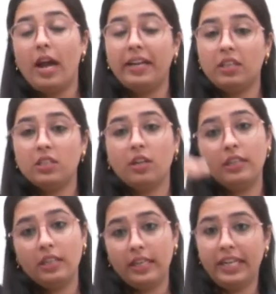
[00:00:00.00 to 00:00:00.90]
at a
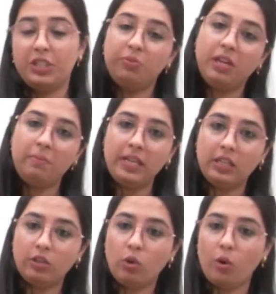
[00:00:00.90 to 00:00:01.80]
certain age we'll
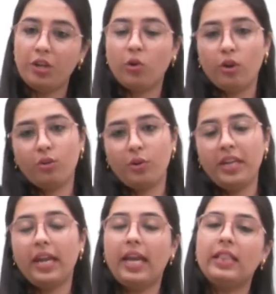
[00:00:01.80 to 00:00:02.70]
be
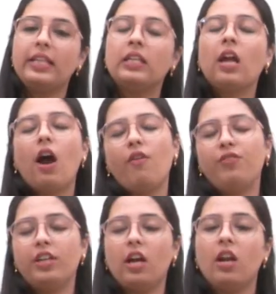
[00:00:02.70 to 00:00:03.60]
growing, and then
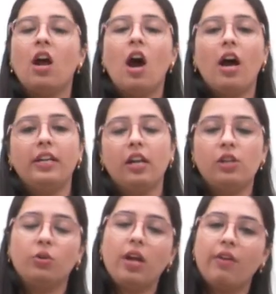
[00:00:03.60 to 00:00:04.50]
after our
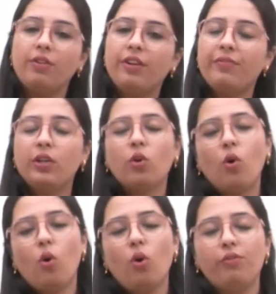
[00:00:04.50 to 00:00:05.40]
adulthood, after when we grow
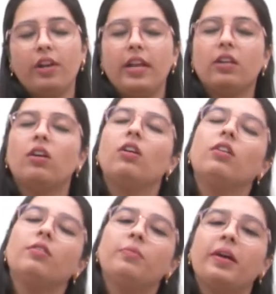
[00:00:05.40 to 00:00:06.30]
old, we're like,
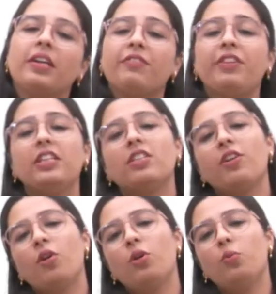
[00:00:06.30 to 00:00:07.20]
my feet
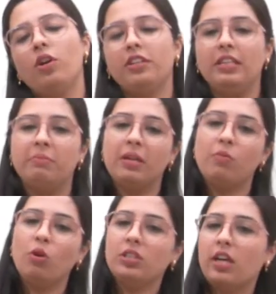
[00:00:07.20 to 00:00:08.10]
are not working, my
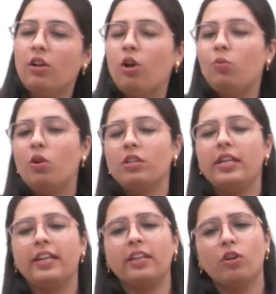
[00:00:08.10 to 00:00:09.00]
bones are not
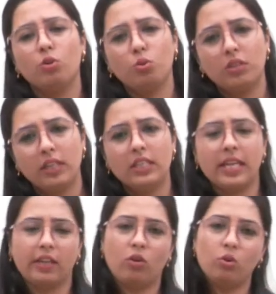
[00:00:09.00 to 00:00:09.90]
working, I cannot do this,
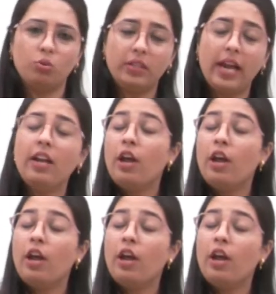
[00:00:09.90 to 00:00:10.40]
I cannot do that.